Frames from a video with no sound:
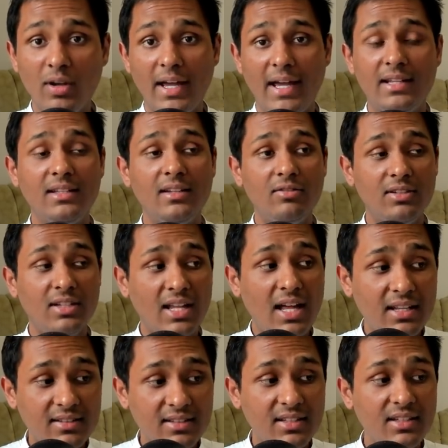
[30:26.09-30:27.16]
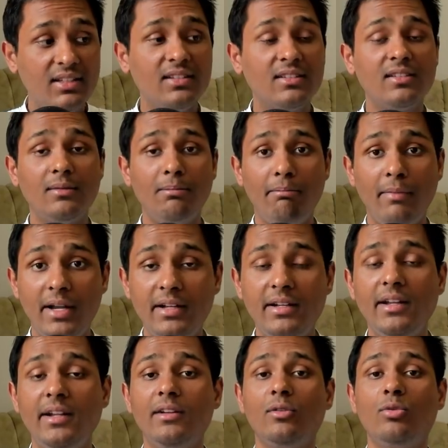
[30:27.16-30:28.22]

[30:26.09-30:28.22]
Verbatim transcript: And the last thing is maintain